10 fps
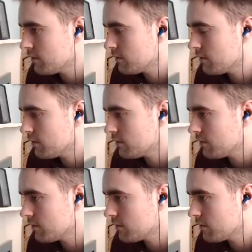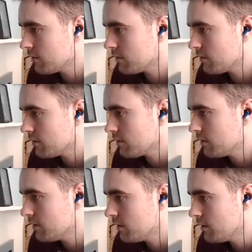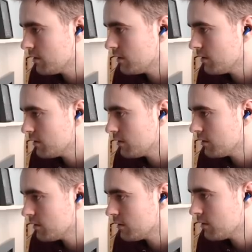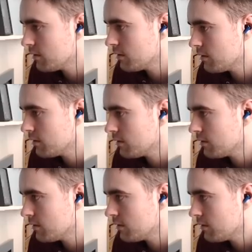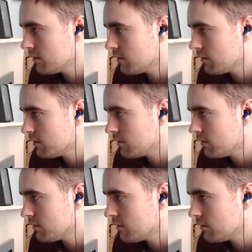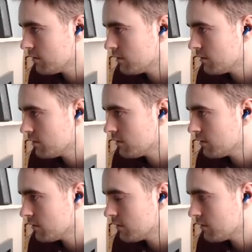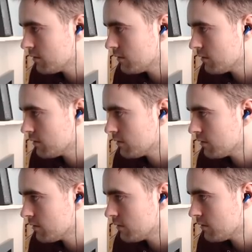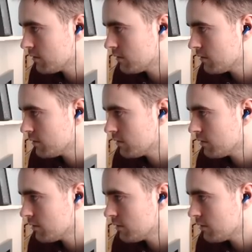This person isn't speaking.